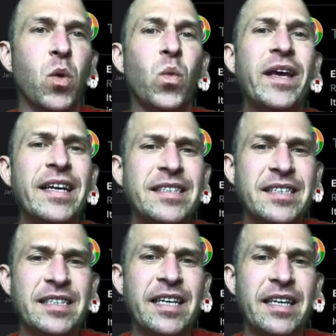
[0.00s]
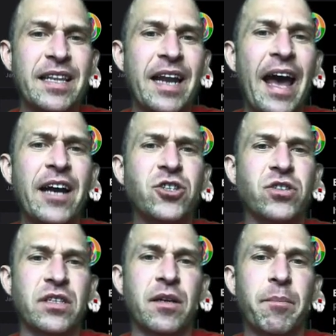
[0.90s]
we can see that
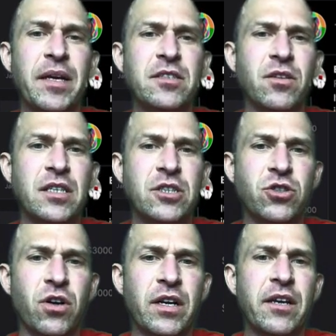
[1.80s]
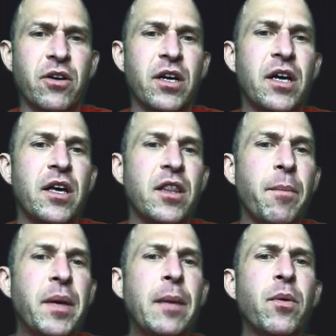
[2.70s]
actually, based on this chart here, the
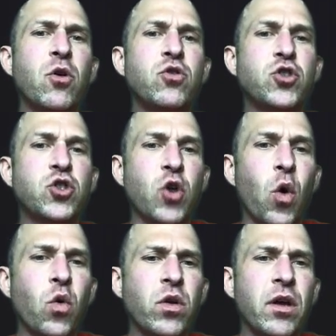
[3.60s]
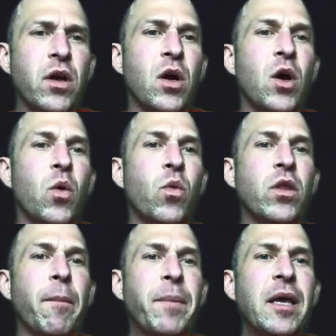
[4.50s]
people who sold were
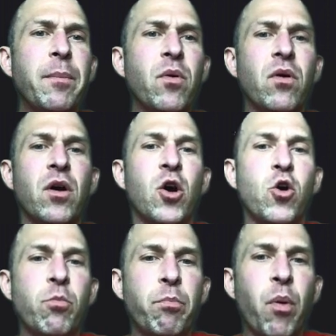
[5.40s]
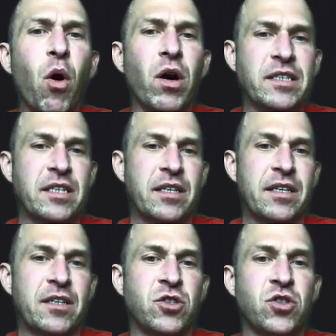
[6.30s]
the people who bought
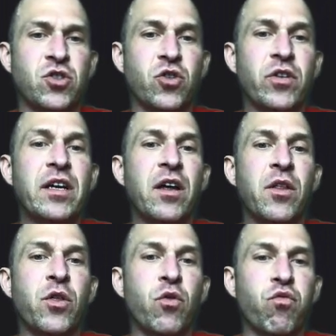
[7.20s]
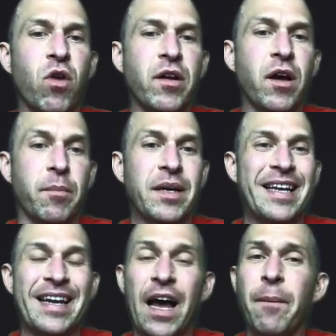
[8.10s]
during the run up
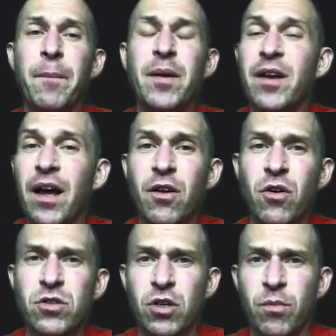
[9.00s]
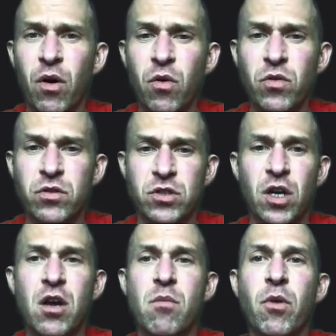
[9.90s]
not, not long-term holders.
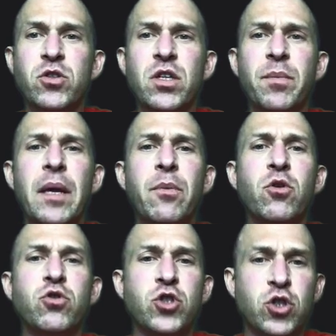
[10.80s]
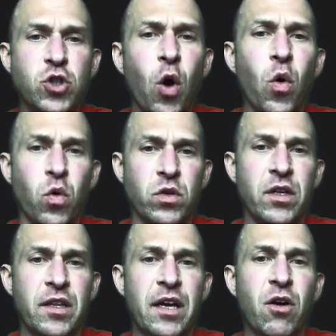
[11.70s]
Most of the people who sold
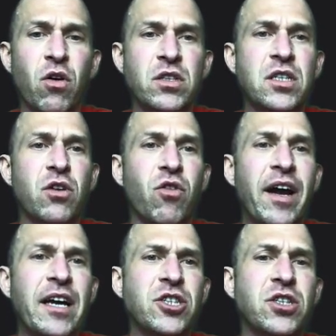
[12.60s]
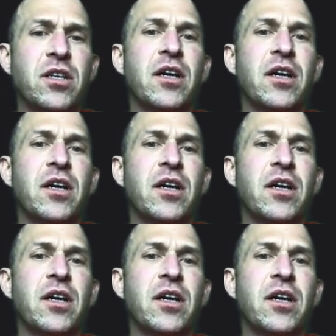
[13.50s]
that caused the crash